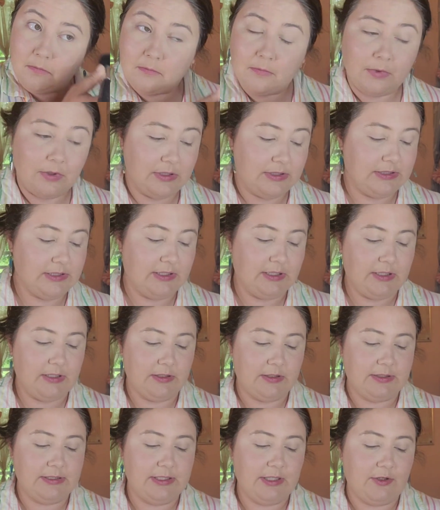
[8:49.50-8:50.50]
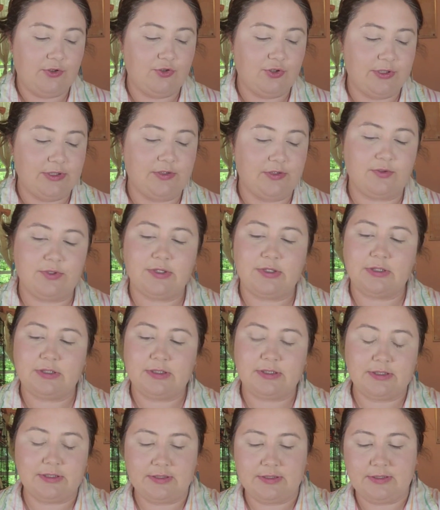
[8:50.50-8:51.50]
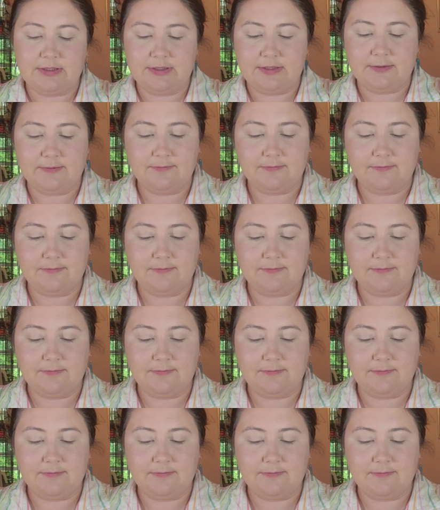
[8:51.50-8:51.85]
Let's see how translucent this is.